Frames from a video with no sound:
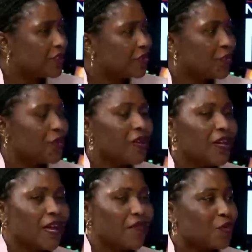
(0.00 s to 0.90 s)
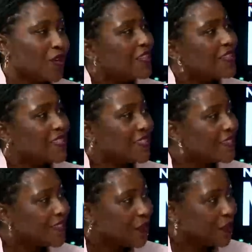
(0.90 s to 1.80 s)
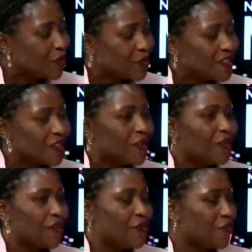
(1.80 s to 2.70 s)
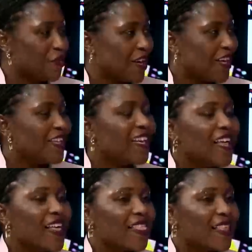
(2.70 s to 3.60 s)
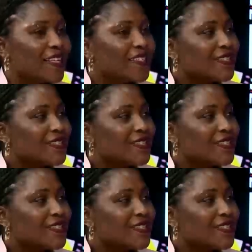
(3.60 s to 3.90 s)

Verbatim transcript: to. Everyone has a sister, a daughter, a friend that